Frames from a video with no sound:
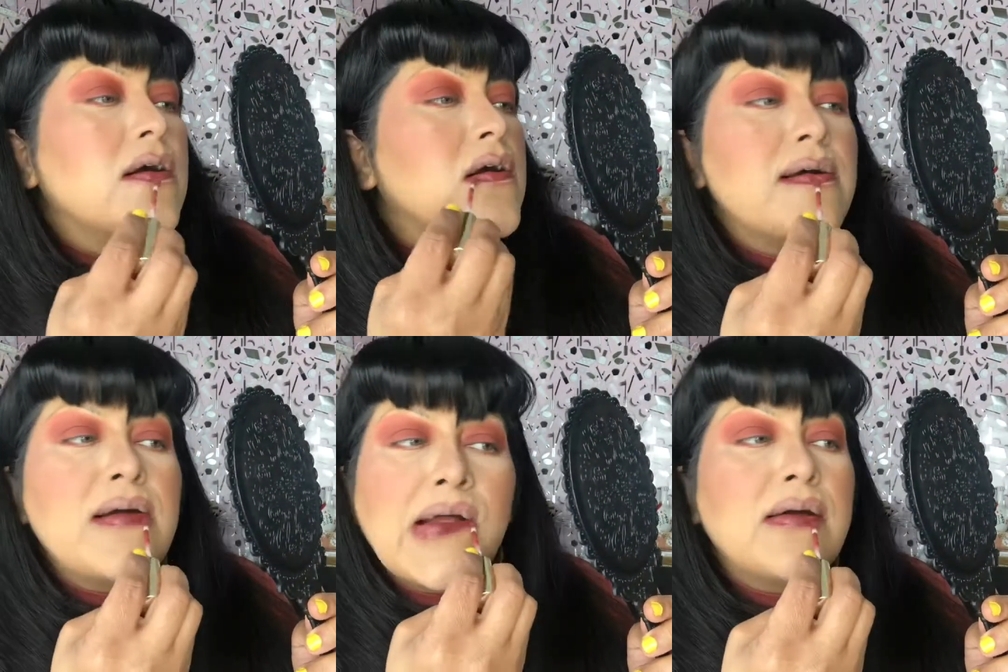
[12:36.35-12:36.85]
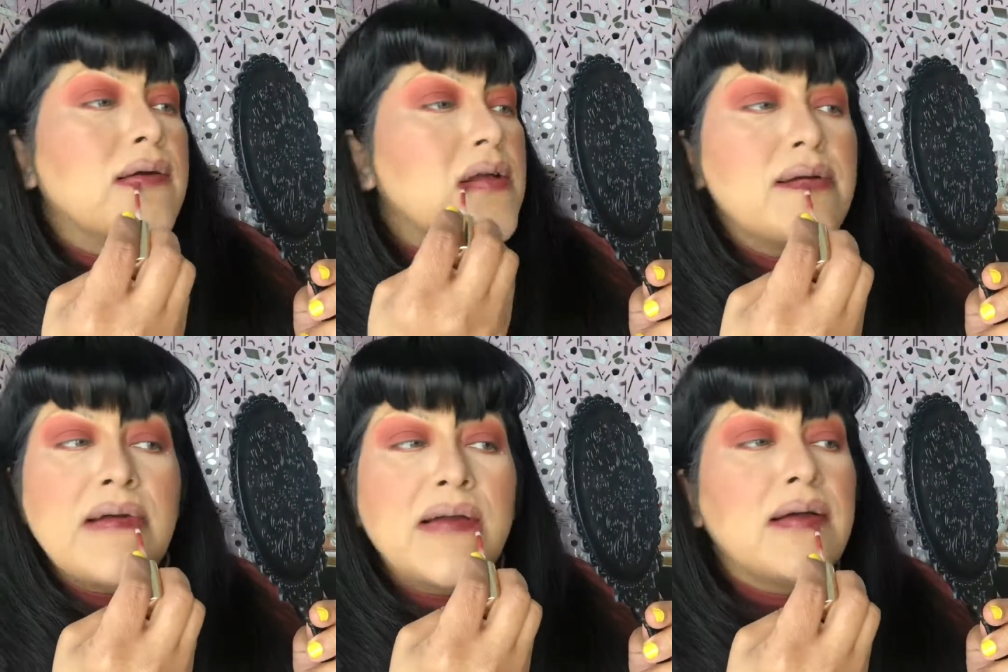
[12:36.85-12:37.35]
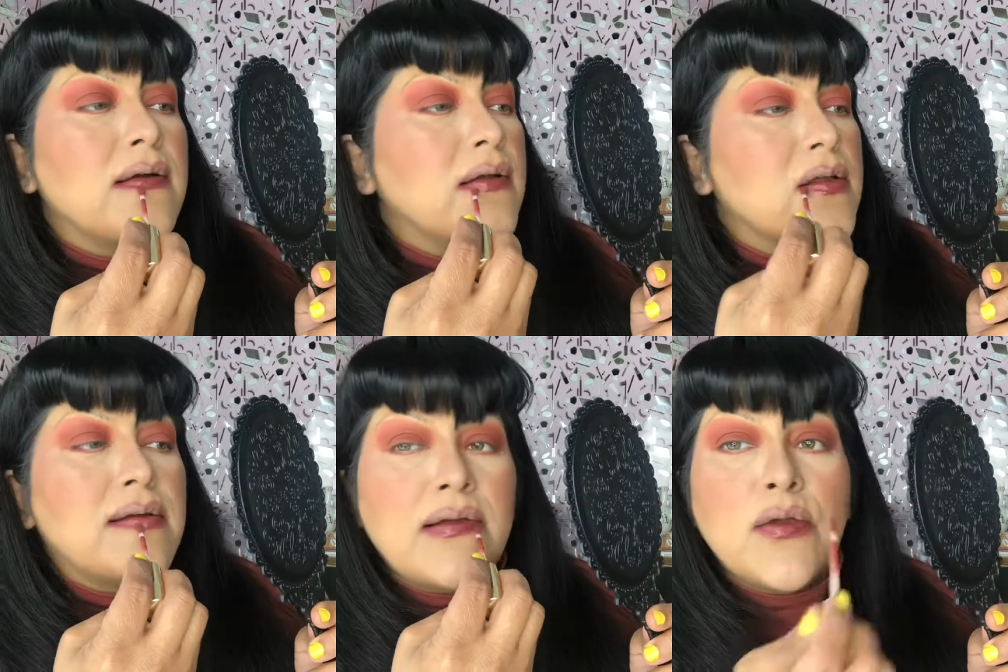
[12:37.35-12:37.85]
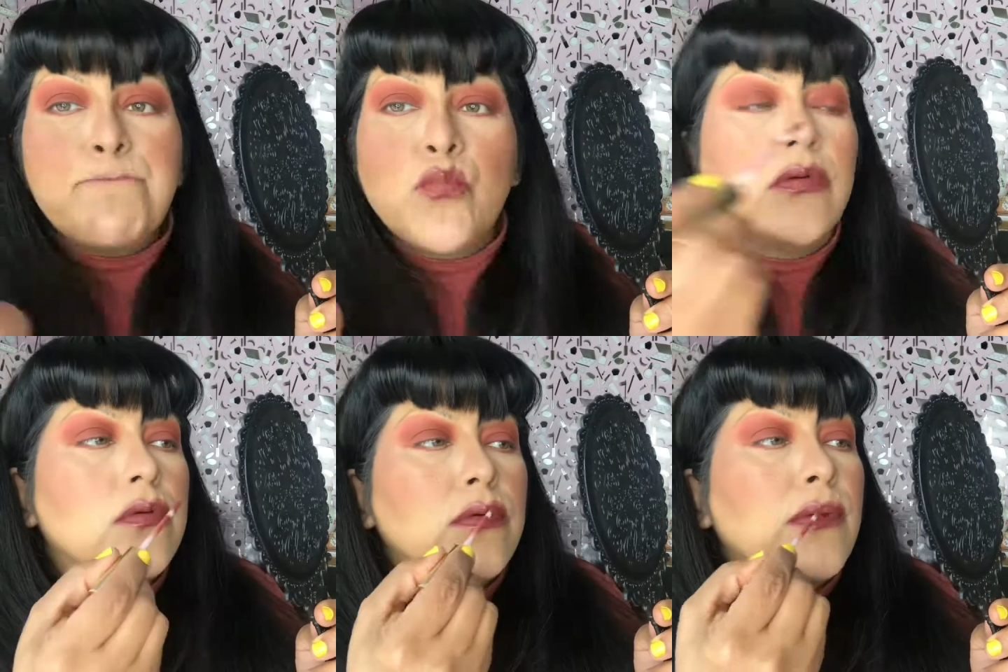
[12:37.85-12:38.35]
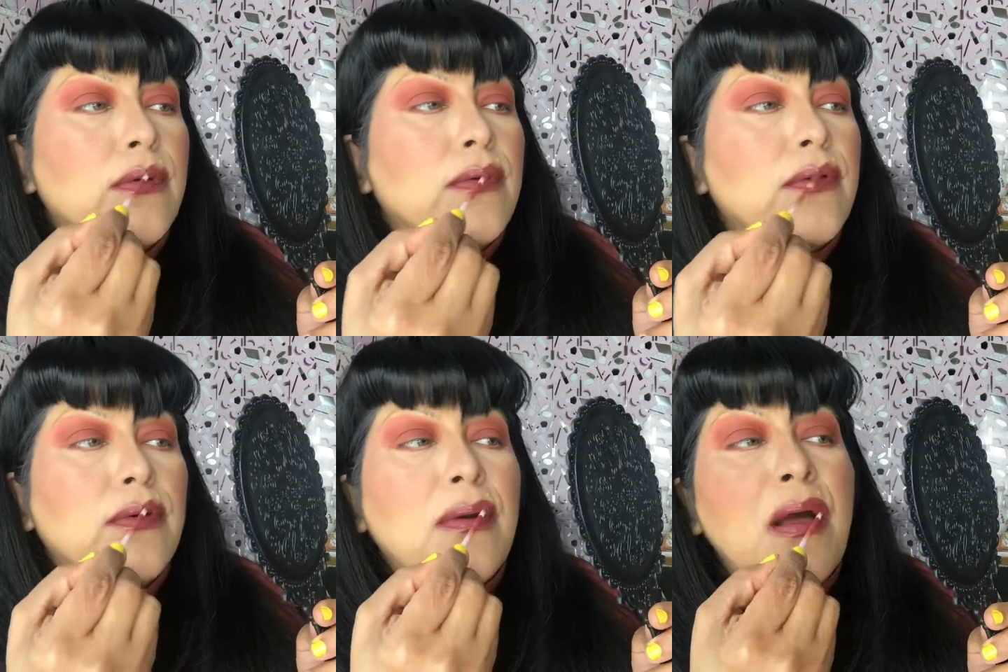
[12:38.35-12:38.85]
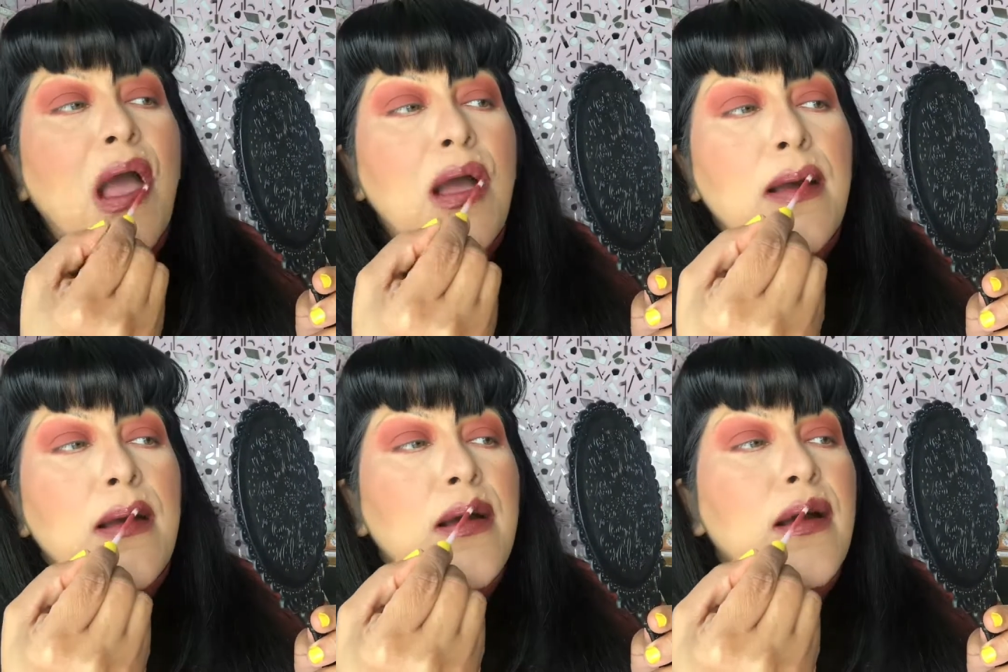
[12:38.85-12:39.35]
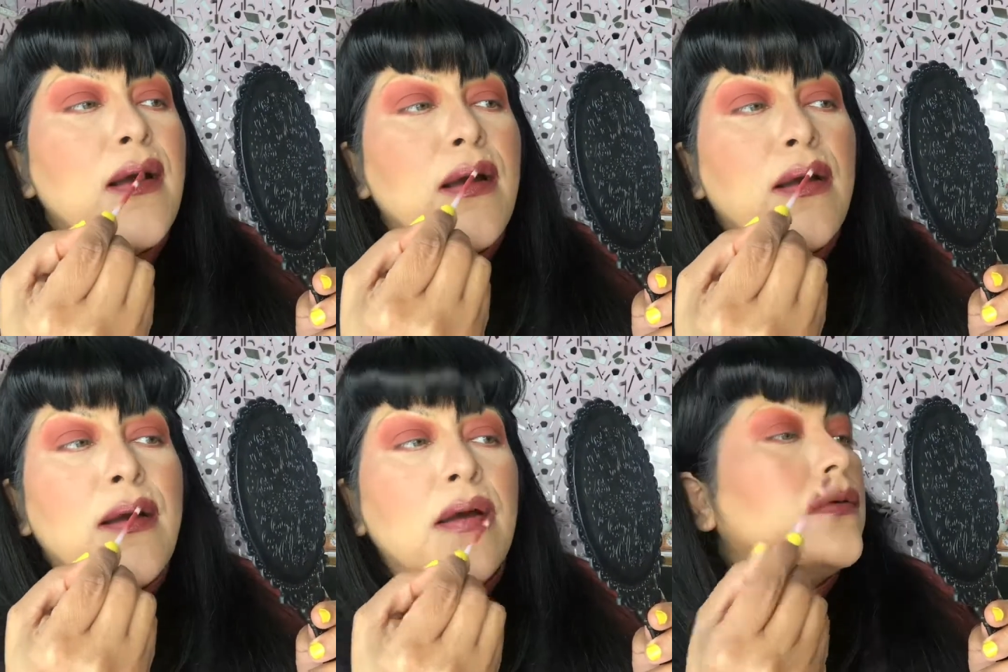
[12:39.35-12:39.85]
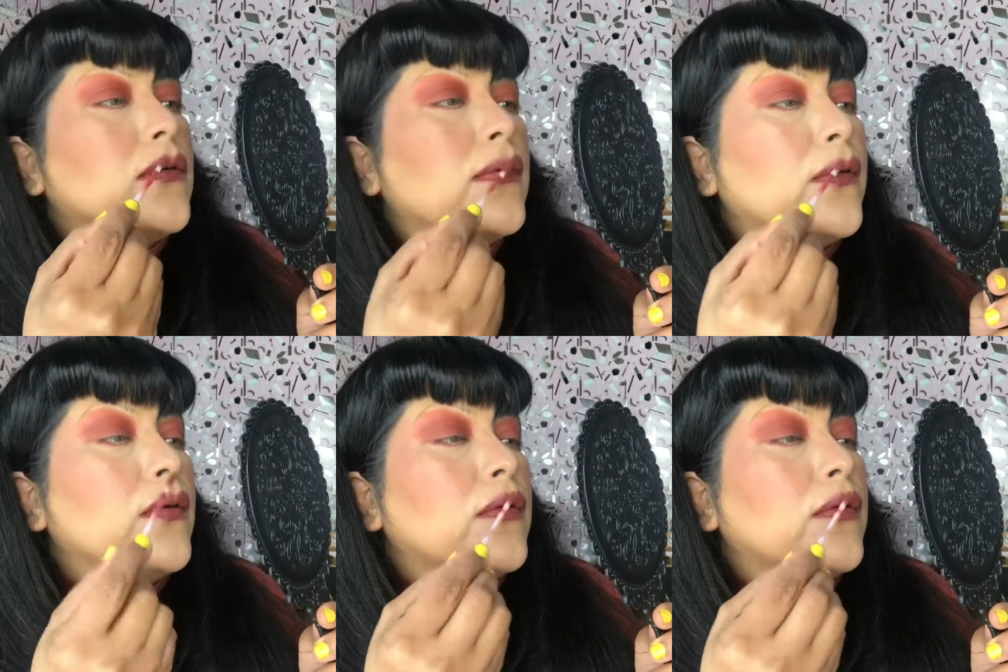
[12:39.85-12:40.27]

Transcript: It's a little darker than I wanted it, but it's okay. It still goes with it.